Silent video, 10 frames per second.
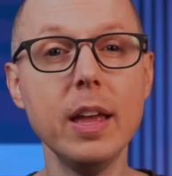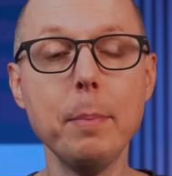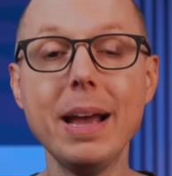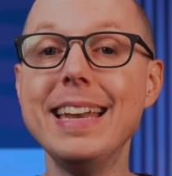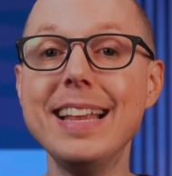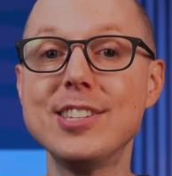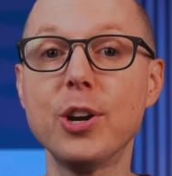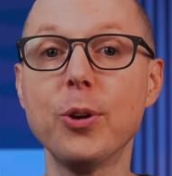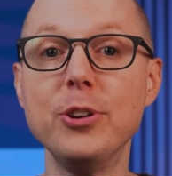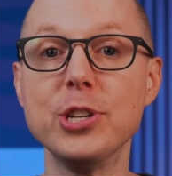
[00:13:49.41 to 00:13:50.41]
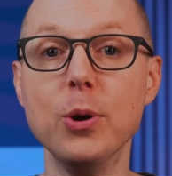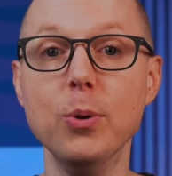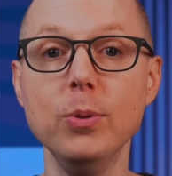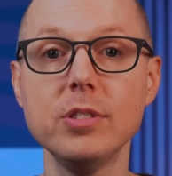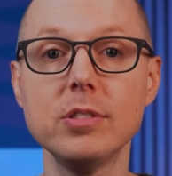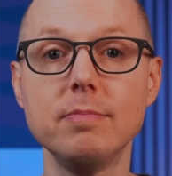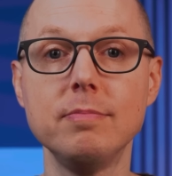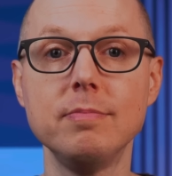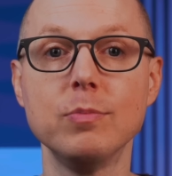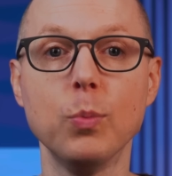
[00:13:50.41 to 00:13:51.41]
I'll hit my net zero energy goals?
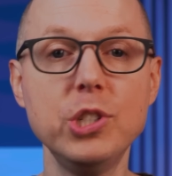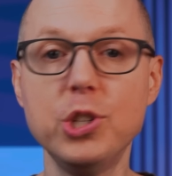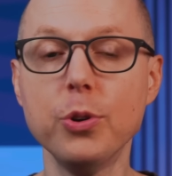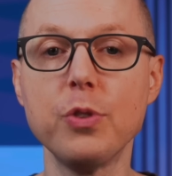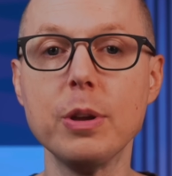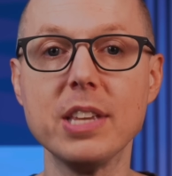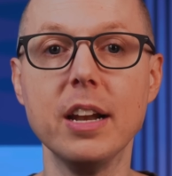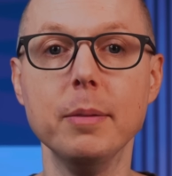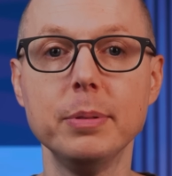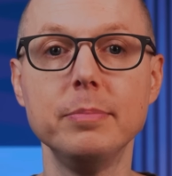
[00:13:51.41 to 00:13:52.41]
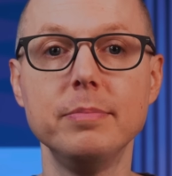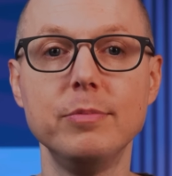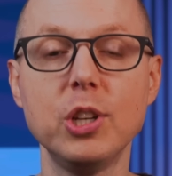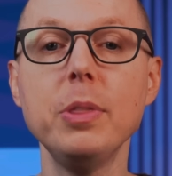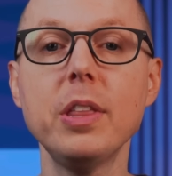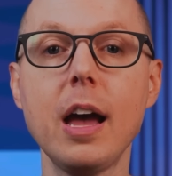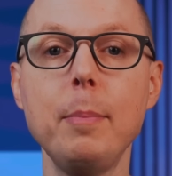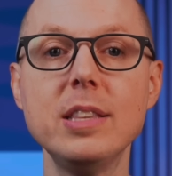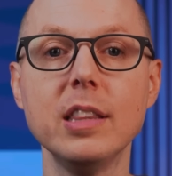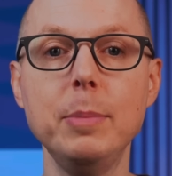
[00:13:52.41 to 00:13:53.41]
What's your dream setup? Jump in the
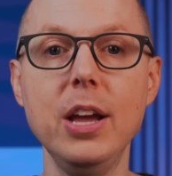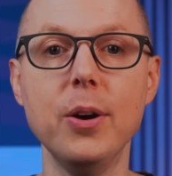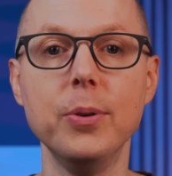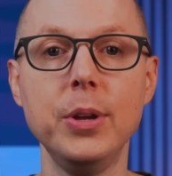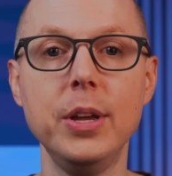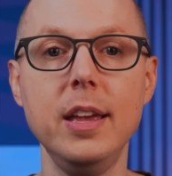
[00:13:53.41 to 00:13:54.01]
comments and let me know.